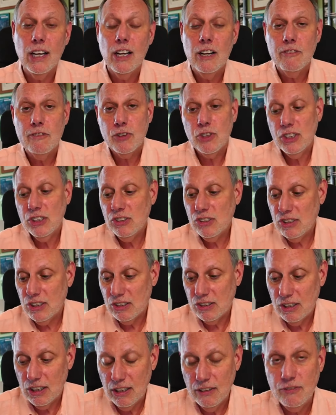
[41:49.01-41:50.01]
For
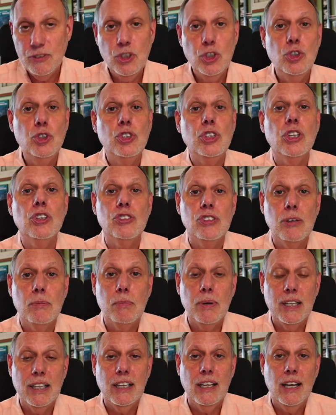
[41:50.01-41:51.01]
instance, if you show
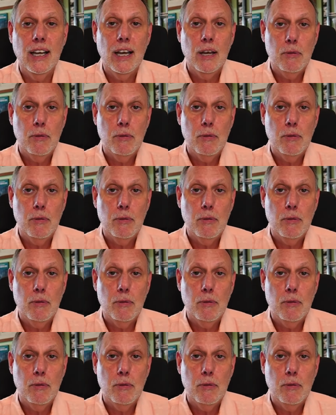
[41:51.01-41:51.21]
somebody